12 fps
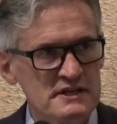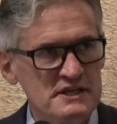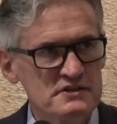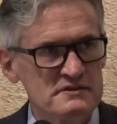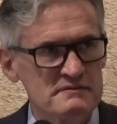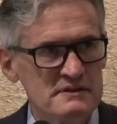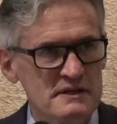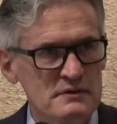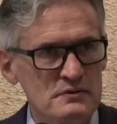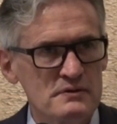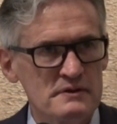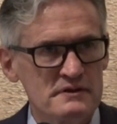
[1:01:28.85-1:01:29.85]
nature of the
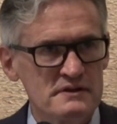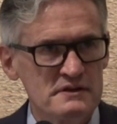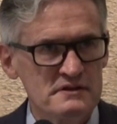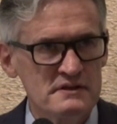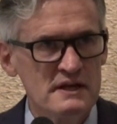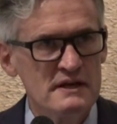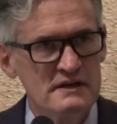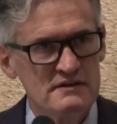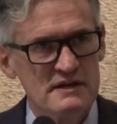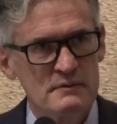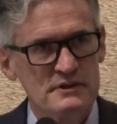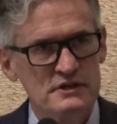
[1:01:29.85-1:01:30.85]
local disease?
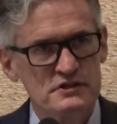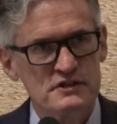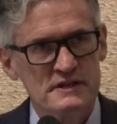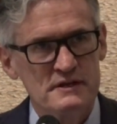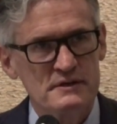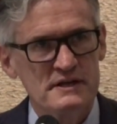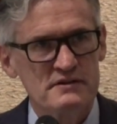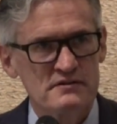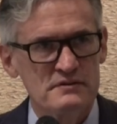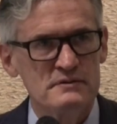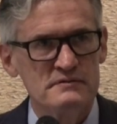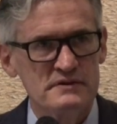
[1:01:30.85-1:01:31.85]
Is how we usually look at
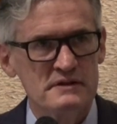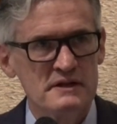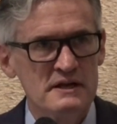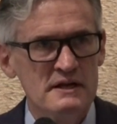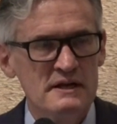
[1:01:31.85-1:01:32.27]
synovial.